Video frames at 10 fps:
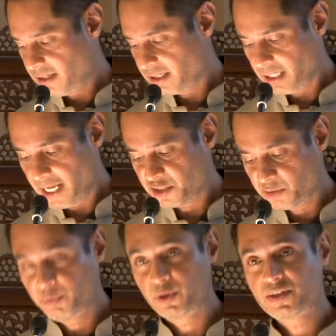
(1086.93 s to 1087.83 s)
a class
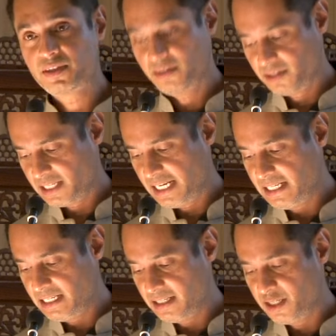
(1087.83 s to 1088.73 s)
of persons
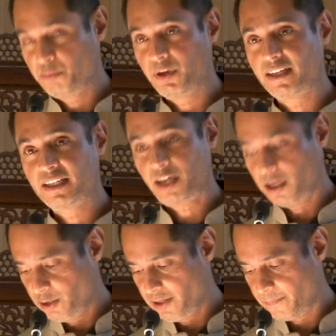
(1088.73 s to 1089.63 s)
Indian in blood and
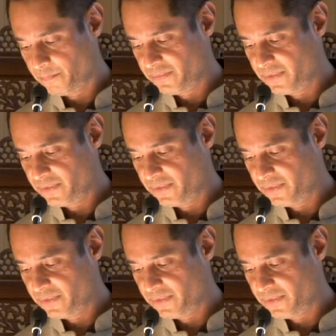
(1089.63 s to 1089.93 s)
color,